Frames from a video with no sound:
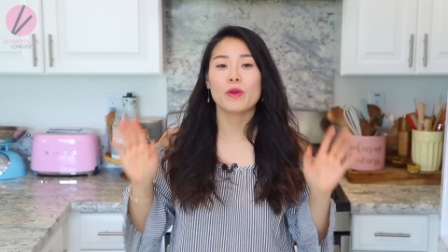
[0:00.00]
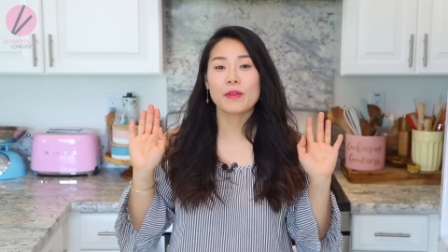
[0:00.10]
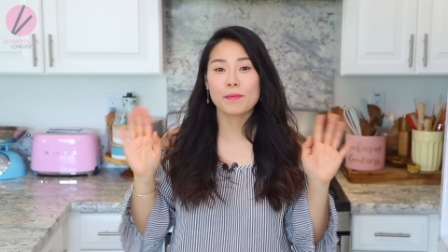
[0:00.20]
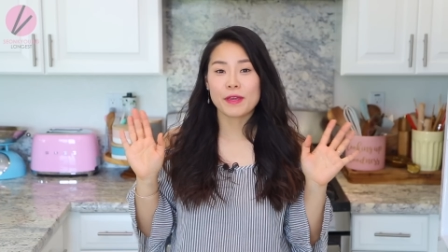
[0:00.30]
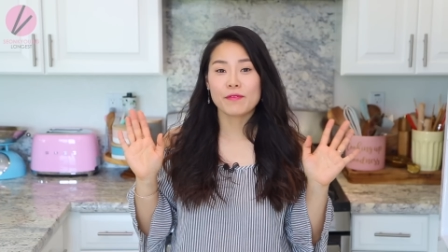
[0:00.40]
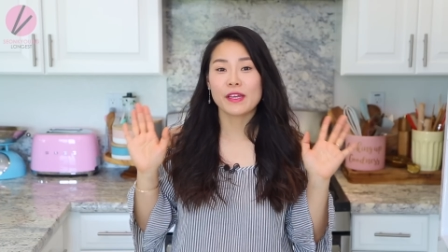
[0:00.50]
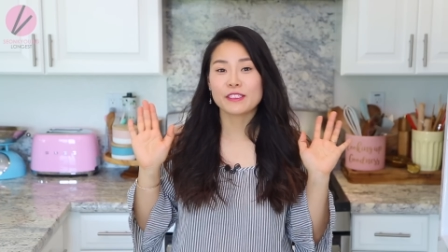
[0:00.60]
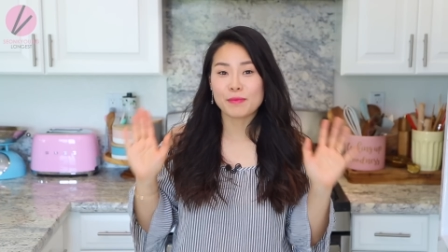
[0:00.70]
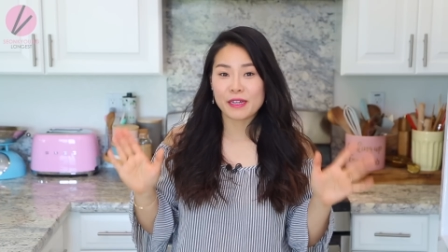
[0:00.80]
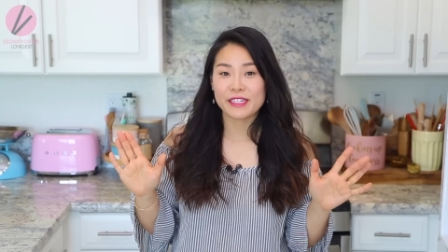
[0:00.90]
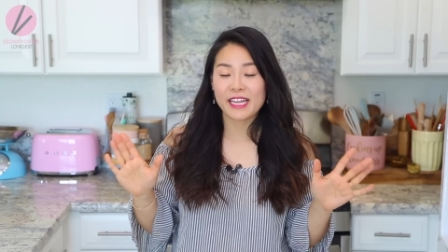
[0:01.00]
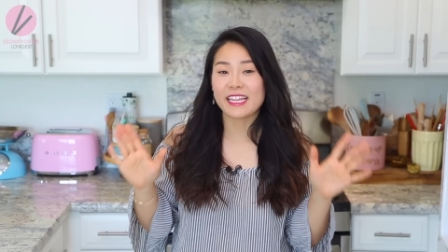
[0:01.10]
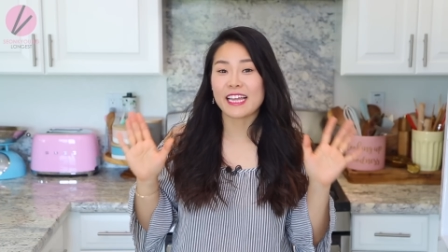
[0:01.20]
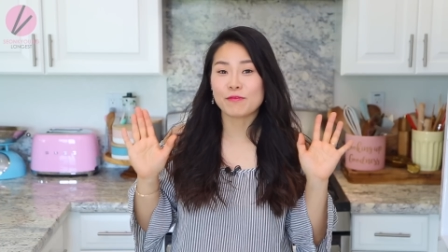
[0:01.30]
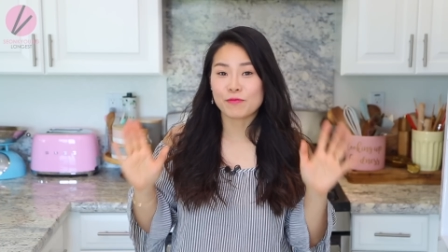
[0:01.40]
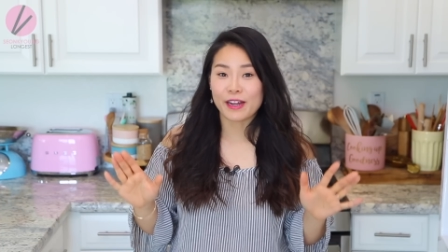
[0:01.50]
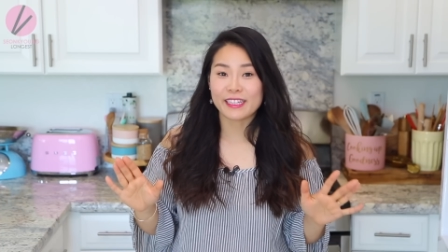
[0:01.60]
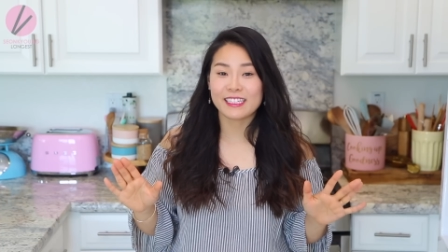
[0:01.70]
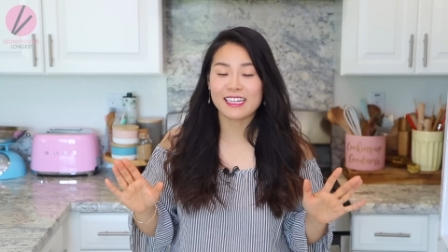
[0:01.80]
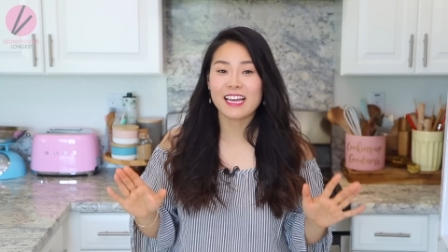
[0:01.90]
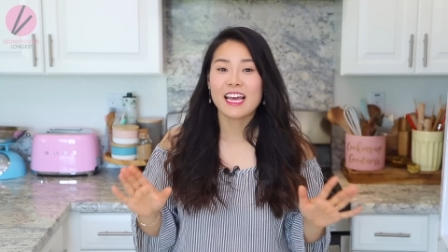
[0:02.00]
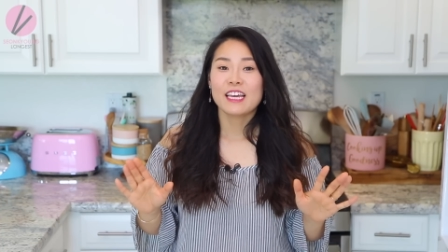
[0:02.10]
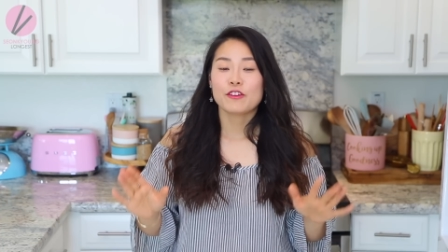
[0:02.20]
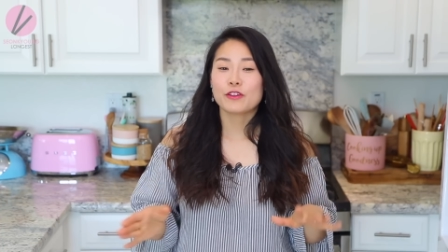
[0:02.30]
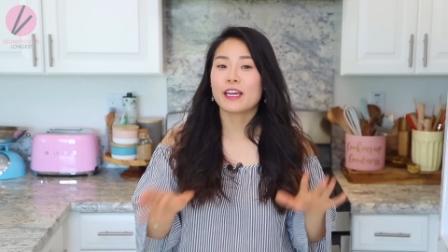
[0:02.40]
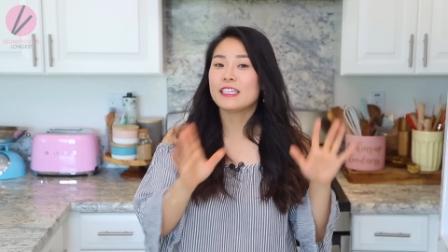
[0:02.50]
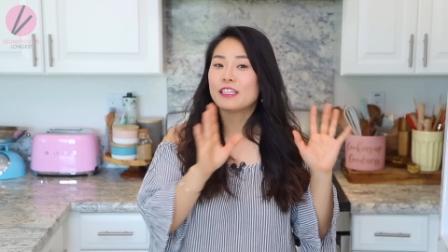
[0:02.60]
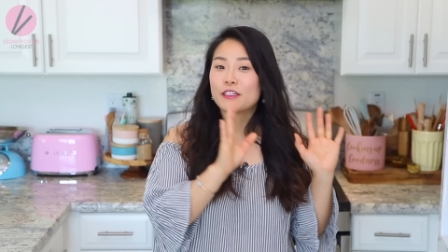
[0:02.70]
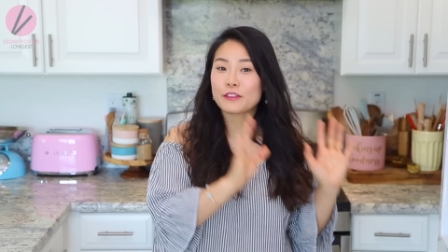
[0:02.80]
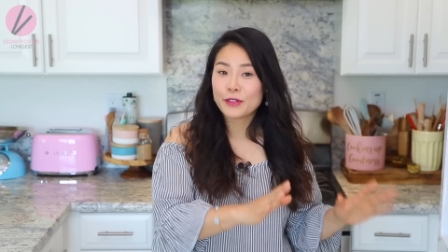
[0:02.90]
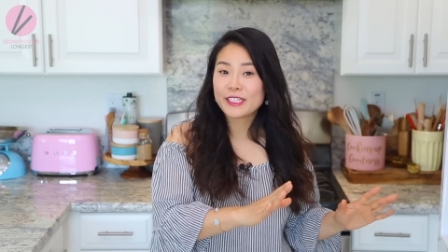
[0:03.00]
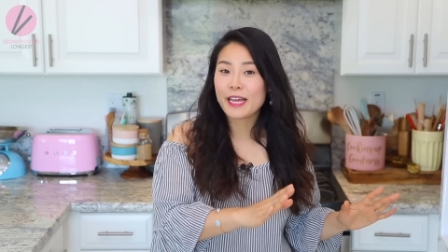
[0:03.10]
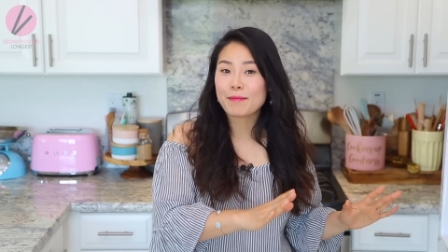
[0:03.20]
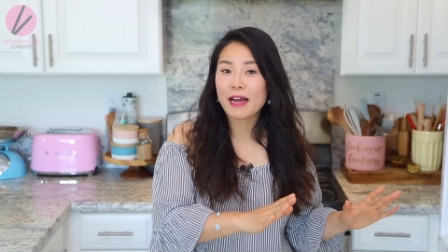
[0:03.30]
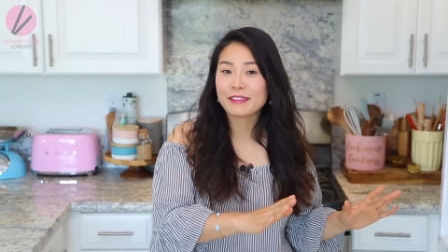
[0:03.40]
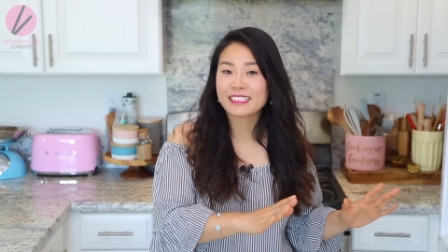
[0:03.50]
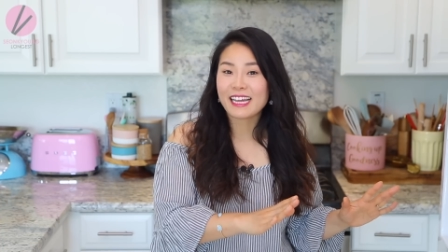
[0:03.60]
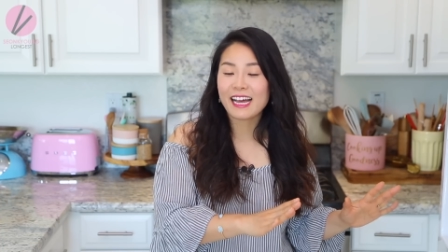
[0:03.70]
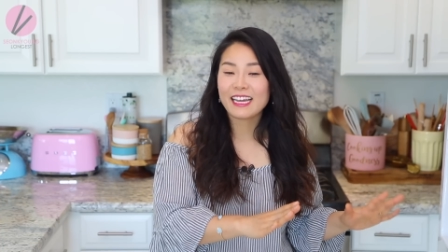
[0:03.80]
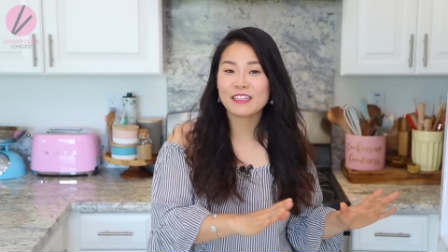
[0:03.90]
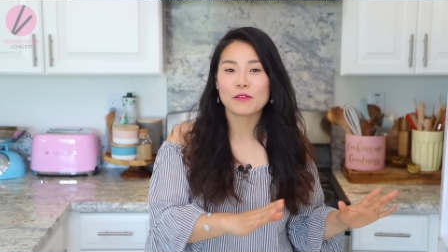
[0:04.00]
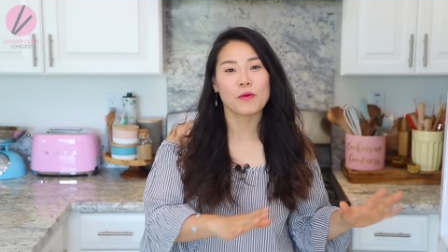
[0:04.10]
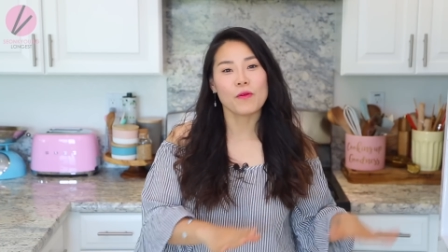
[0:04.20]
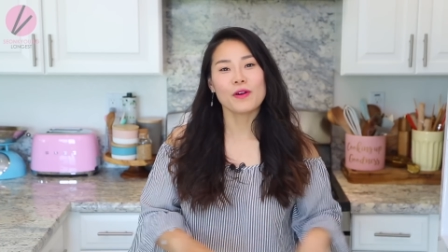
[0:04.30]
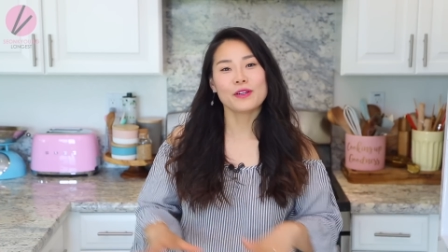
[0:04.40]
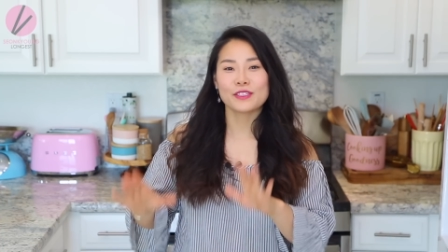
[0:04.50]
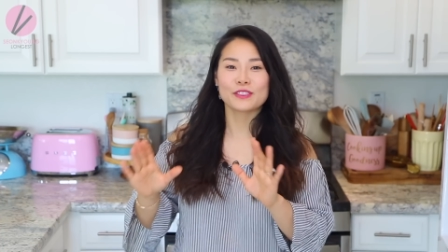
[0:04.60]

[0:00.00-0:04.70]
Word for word: When the beef is marinated and ready, you can either grill them outside or